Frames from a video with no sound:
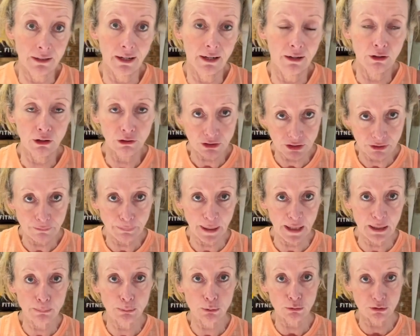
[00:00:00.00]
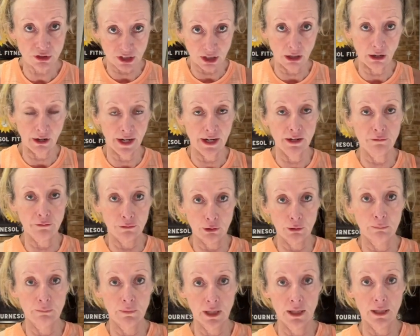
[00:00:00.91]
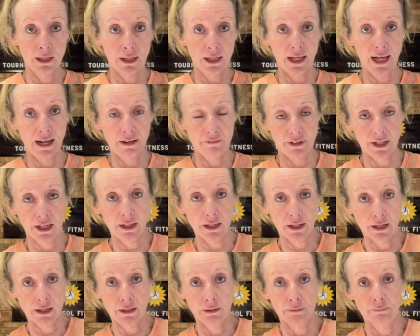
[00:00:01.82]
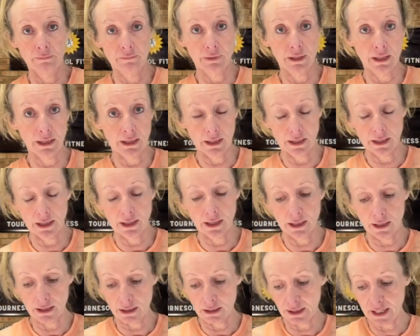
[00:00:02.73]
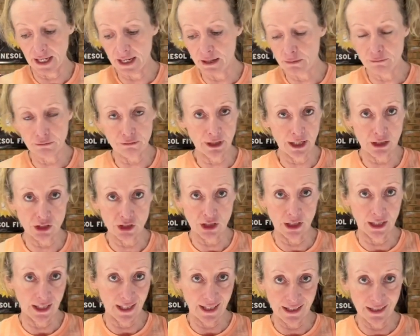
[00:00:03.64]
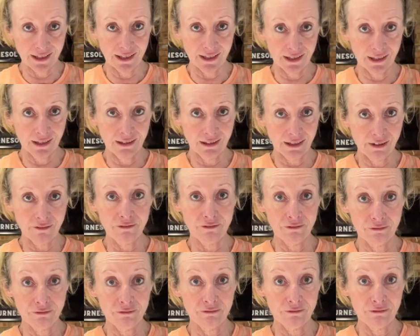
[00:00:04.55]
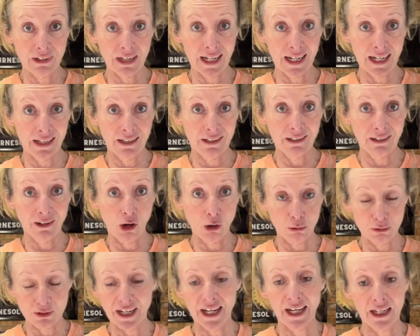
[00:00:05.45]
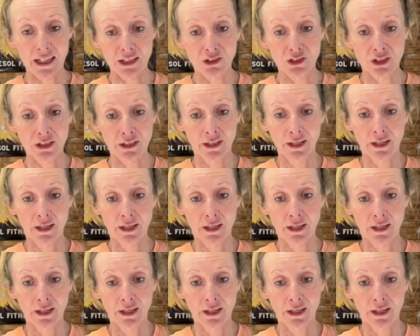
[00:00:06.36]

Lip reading: Lots of people die from having a hip fracture in old age.